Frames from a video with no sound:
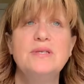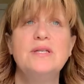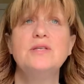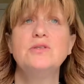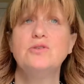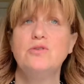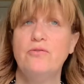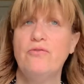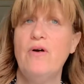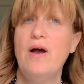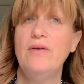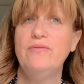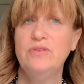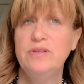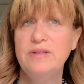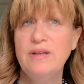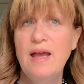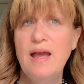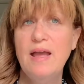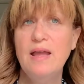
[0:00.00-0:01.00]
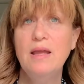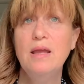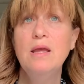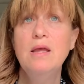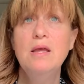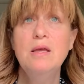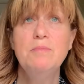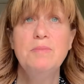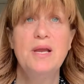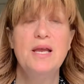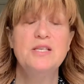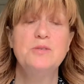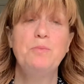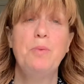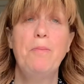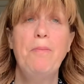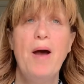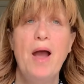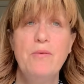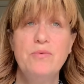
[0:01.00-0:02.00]
and it survived today because
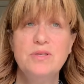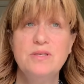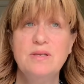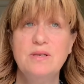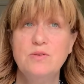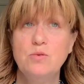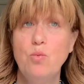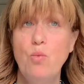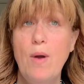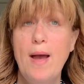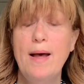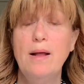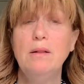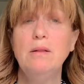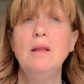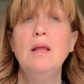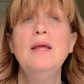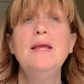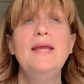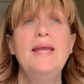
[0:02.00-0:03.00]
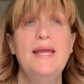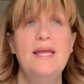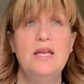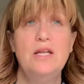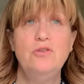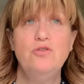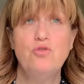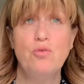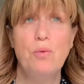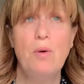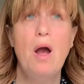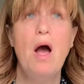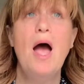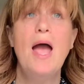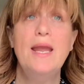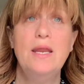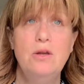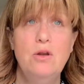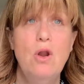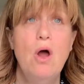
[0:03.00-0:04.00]
papyrus does well in a dry,
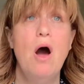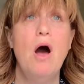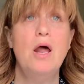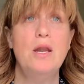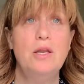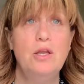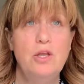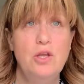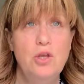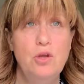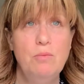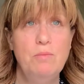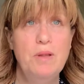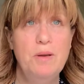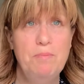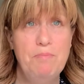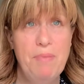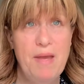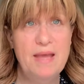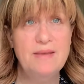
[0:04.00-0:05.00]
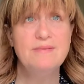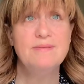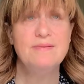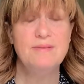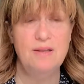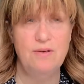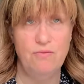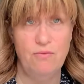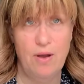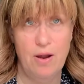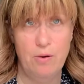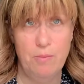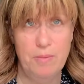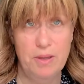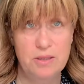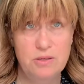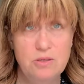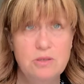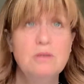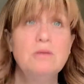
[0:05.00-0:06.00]
non-humid based
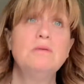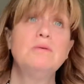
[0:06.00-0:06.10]
environment,